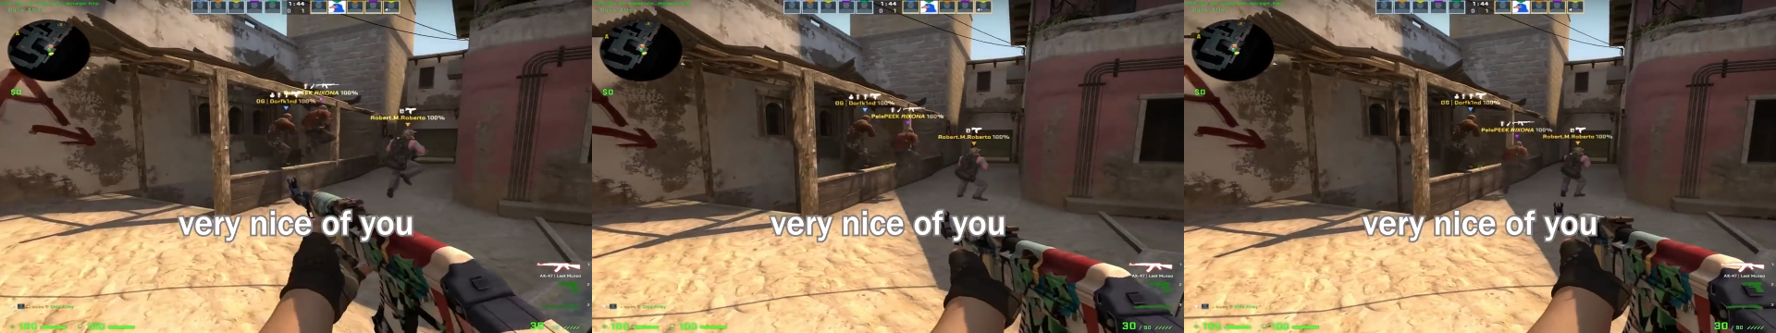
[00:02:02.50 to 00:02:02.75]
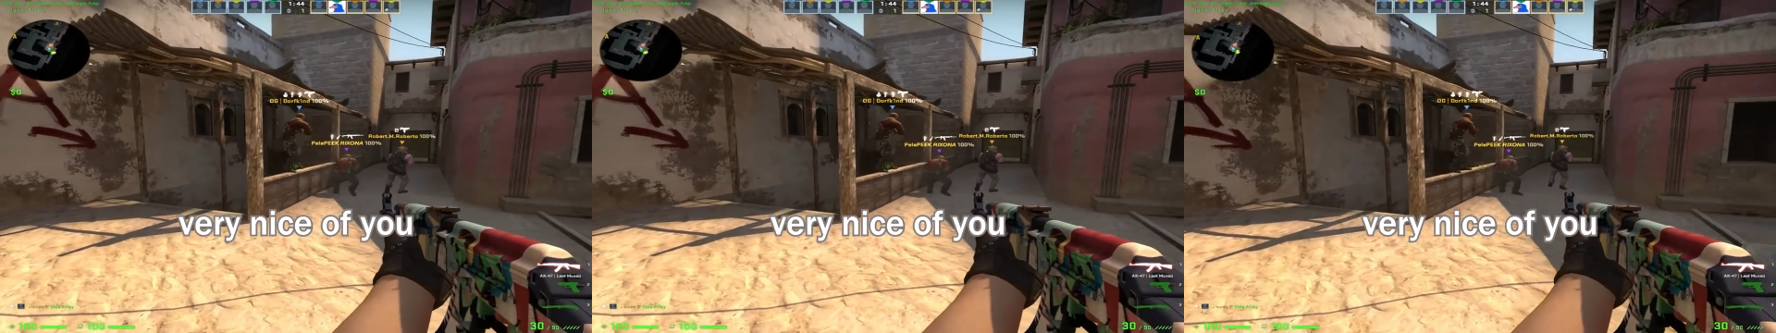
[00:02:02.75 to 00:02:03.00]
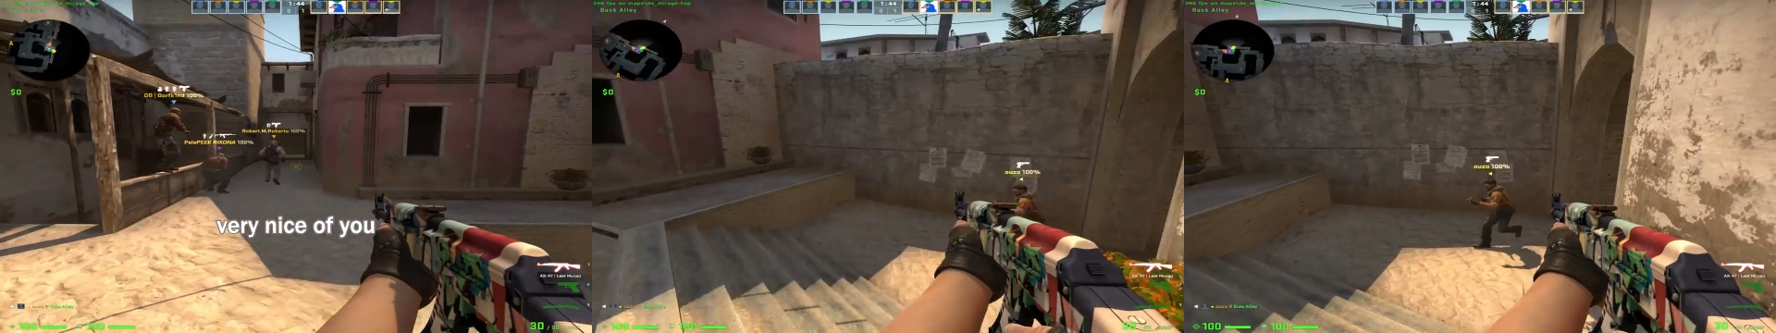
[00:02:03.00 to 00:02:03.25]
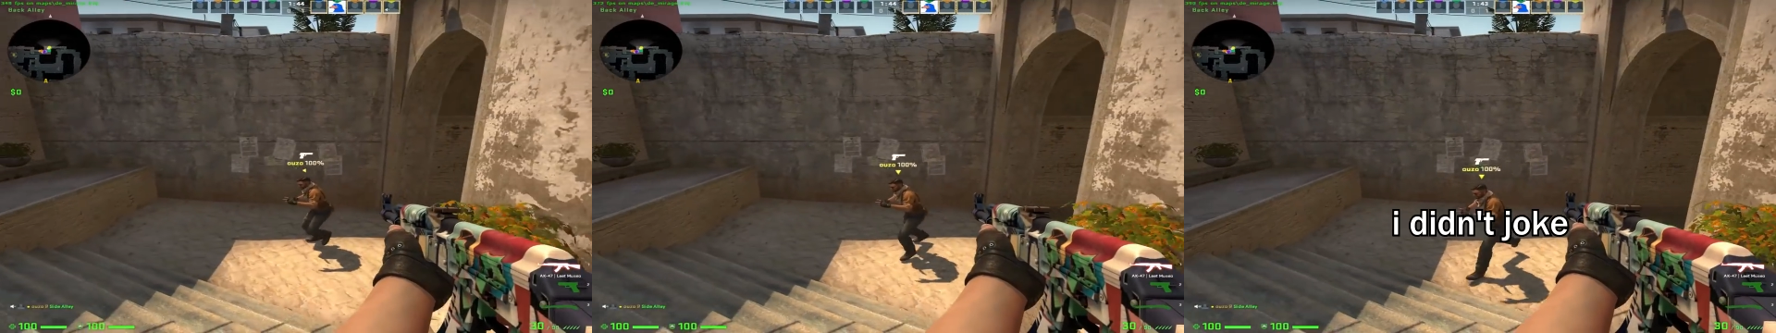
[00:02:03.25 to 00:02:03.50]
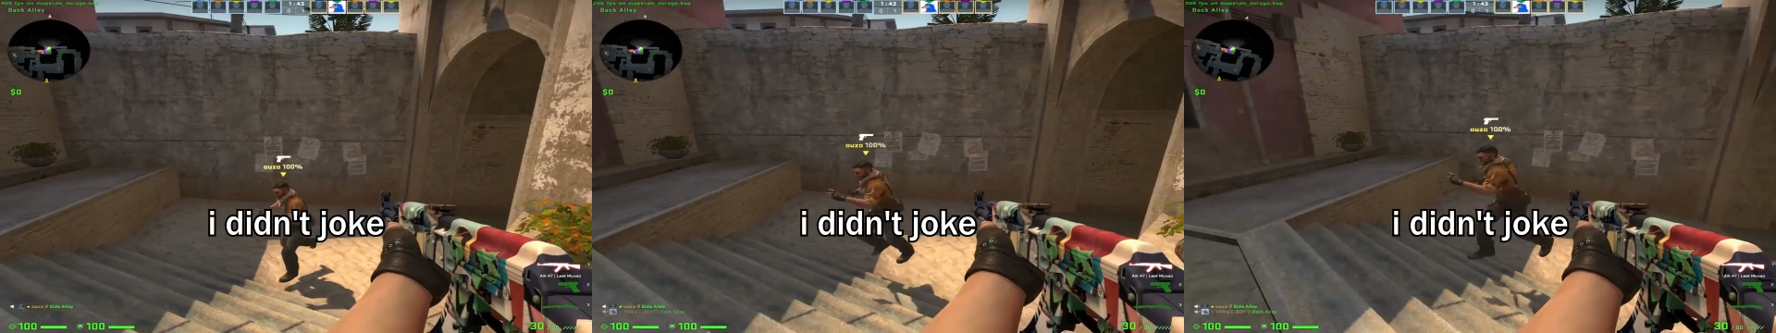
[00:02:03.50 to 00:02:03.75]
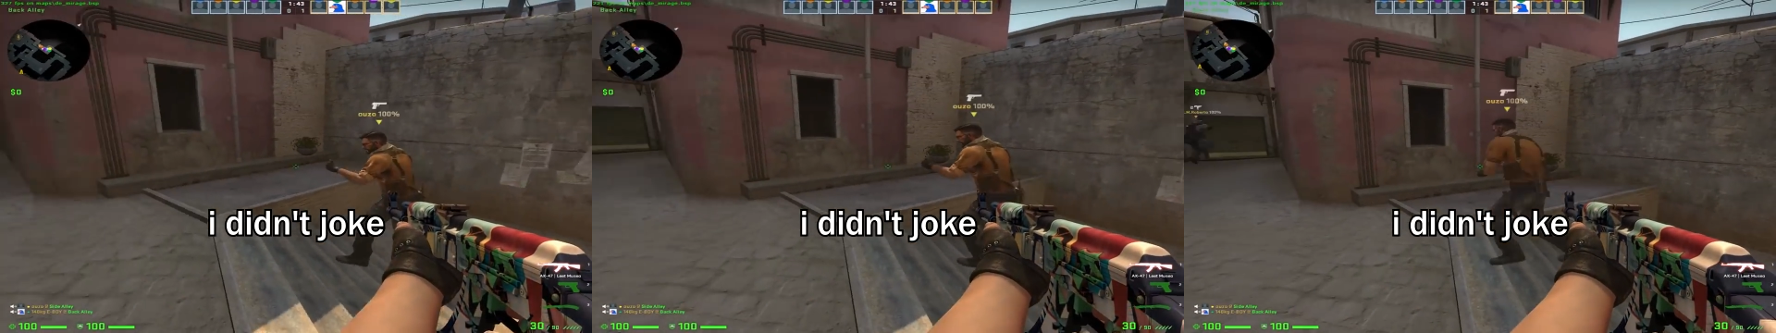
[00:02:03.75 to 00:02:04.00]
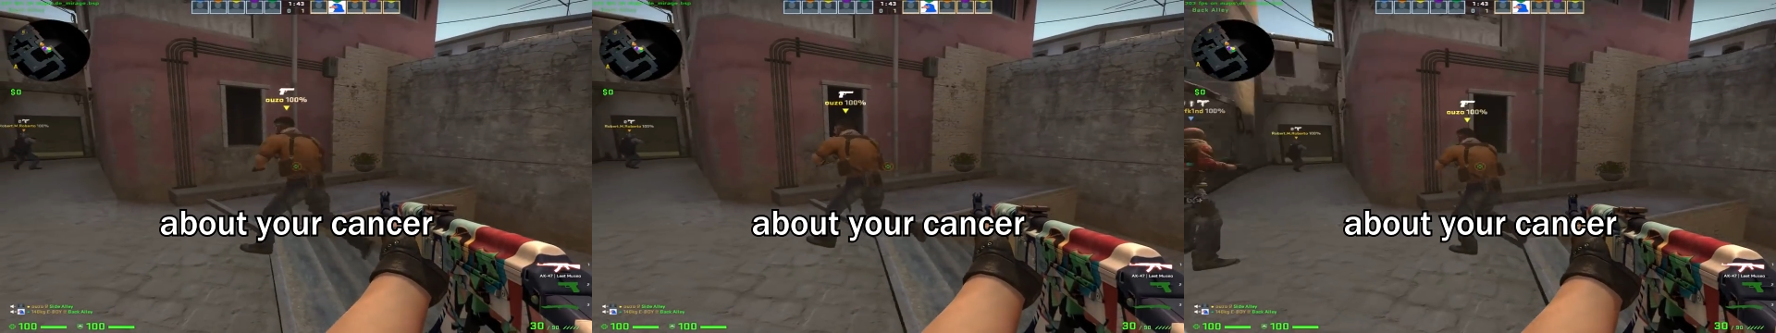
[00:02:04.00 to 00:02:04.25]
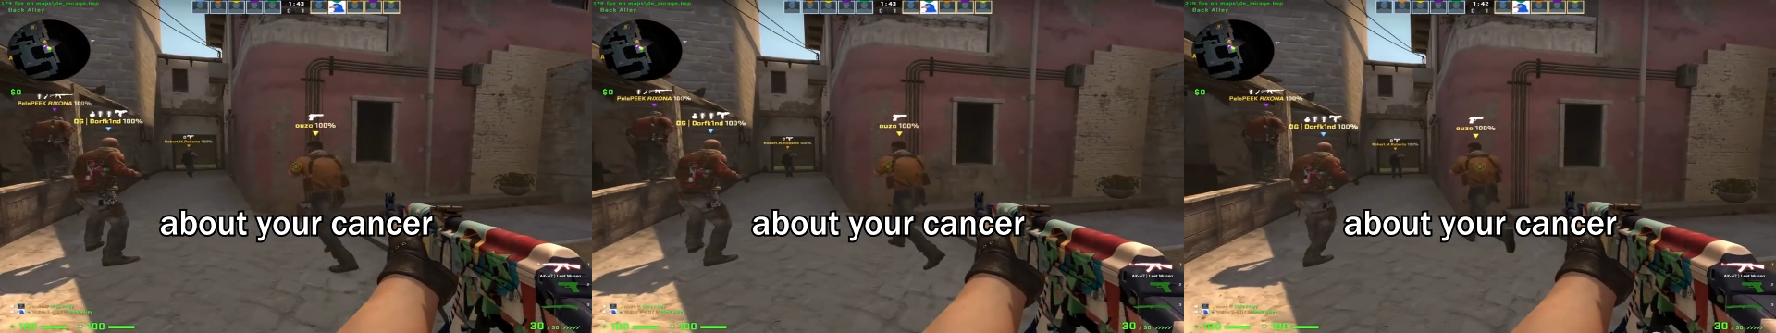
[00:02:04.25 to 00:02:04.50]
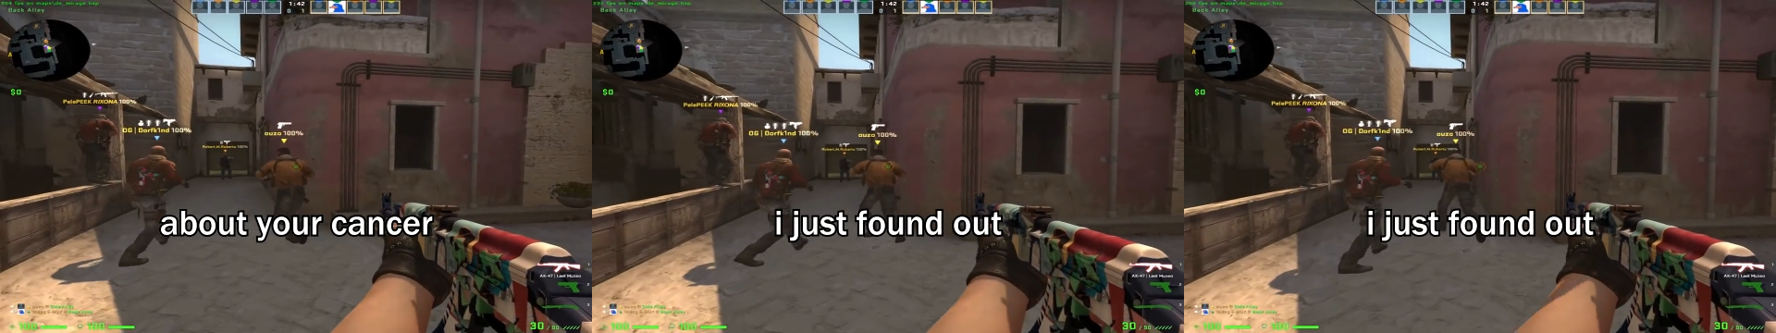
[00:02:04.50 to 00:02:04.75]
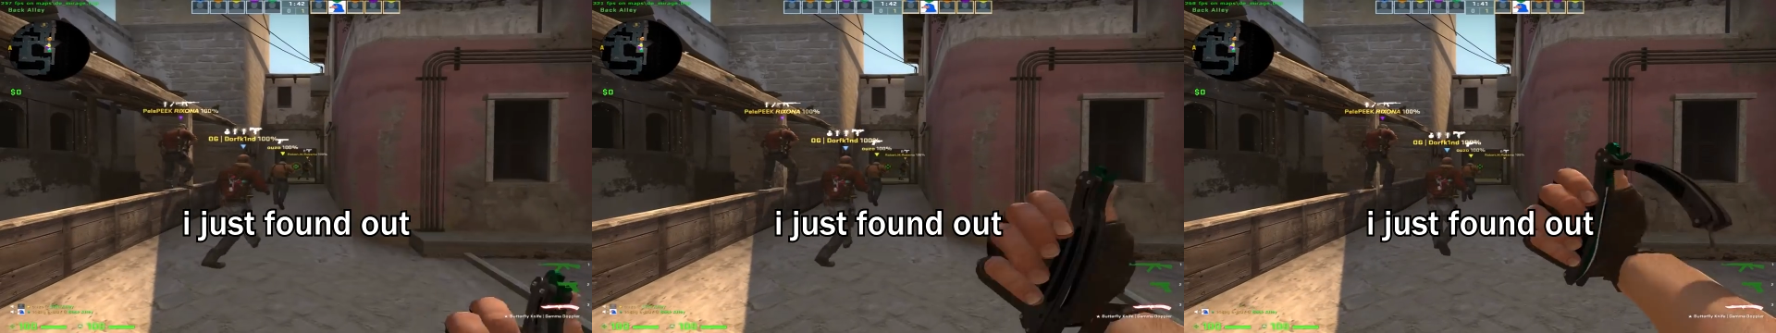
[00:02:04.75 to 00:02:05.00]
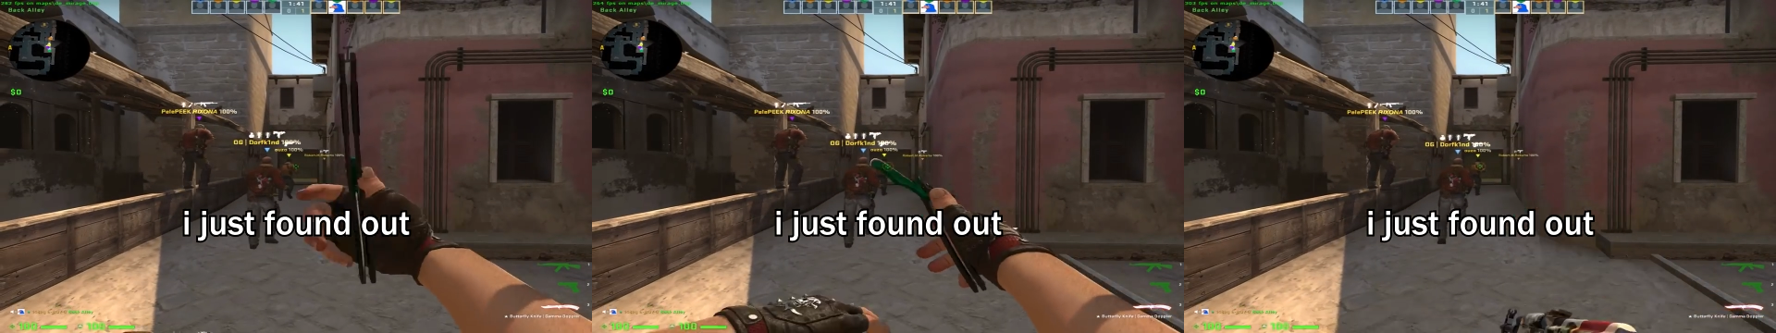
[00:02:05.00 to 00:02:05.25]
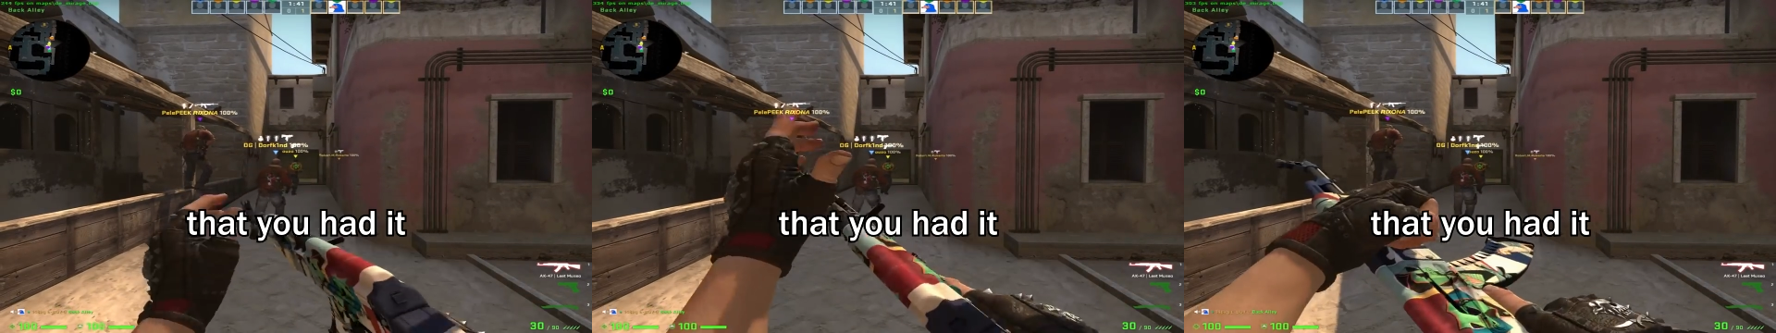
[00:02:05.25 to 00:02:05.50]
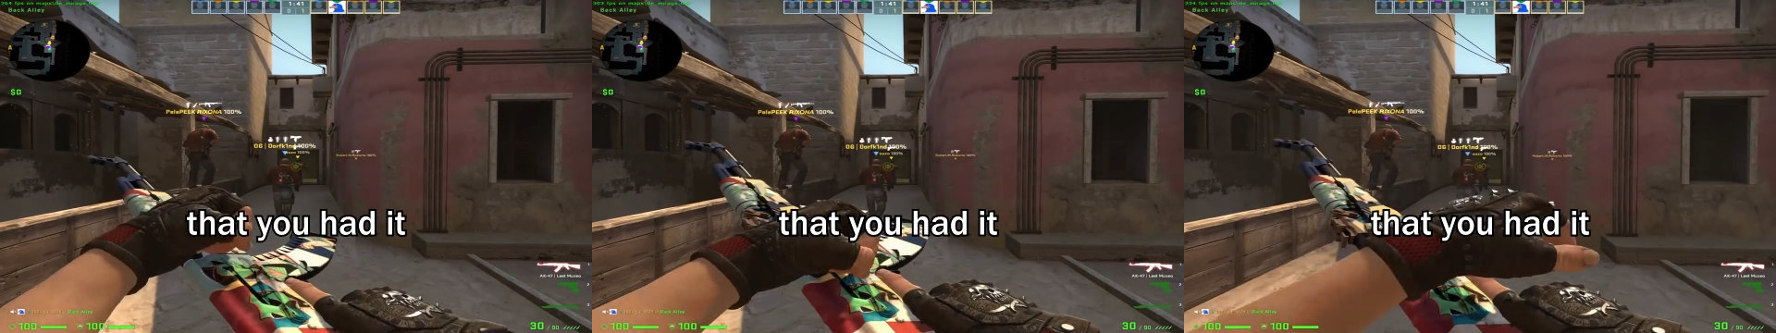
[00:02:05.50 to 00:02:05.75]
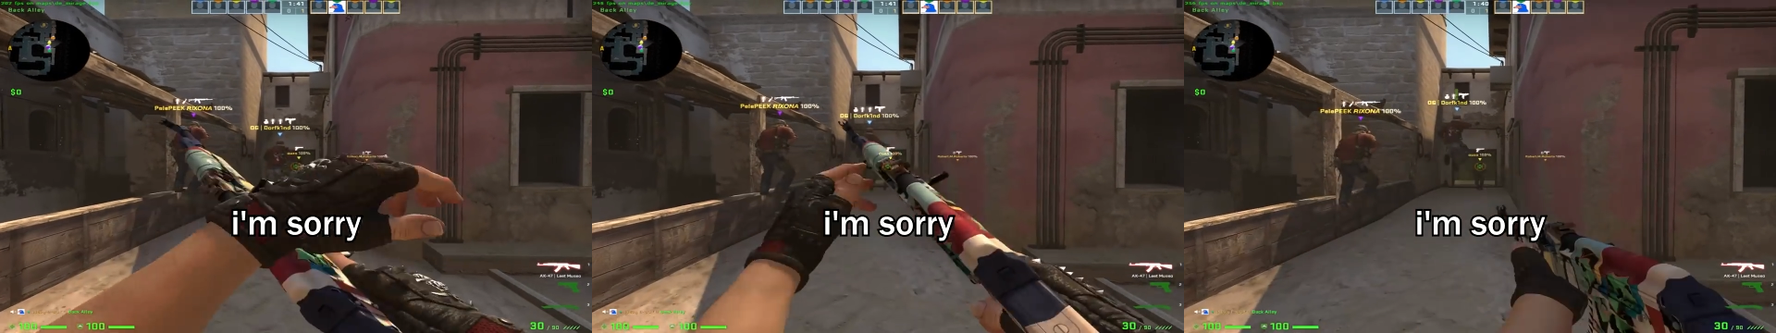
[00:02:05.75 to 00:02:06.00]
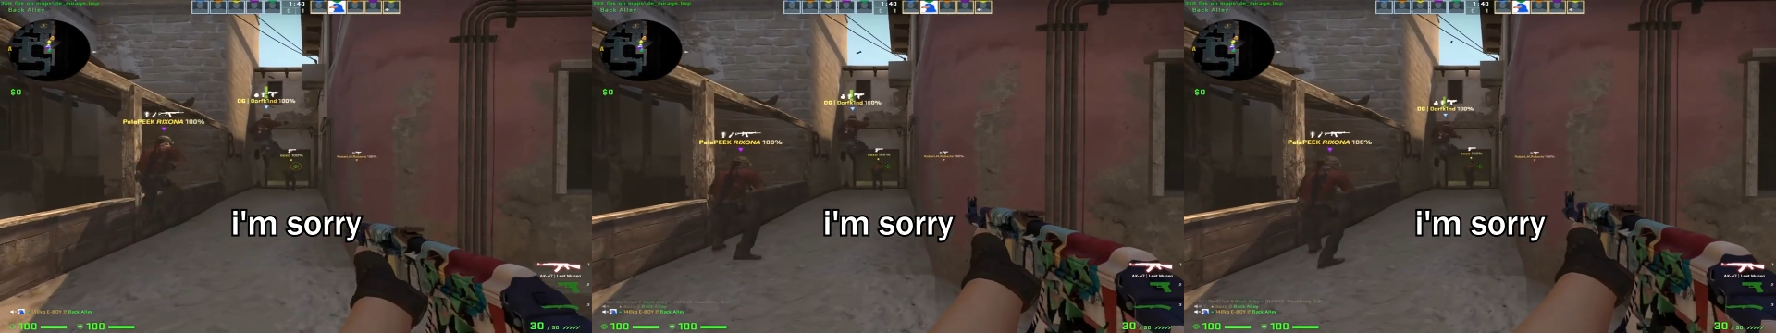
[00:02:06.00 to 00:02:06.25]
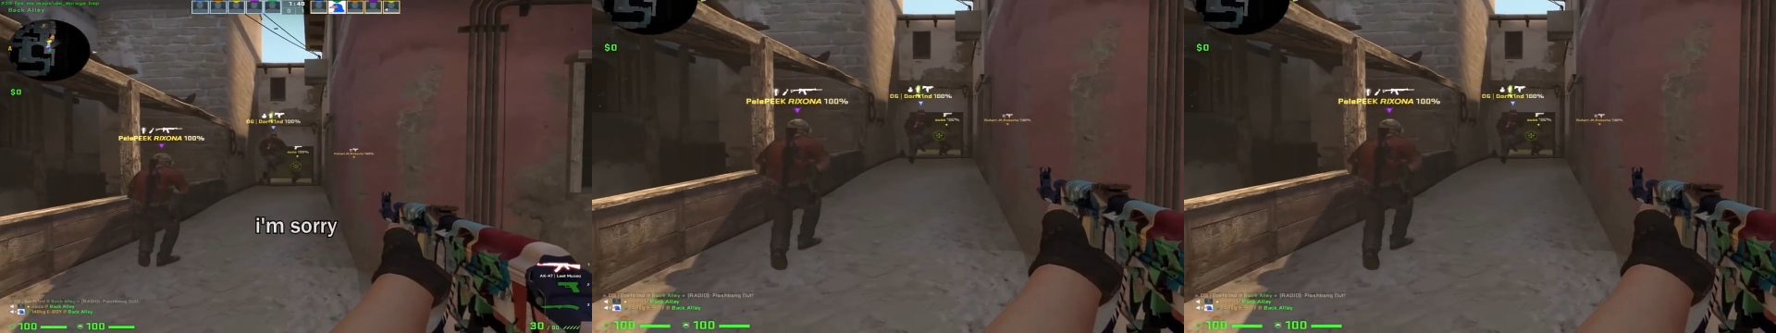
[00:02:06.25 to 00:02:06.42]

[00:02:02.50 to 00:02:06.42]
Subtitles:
[unreadable: no face in view]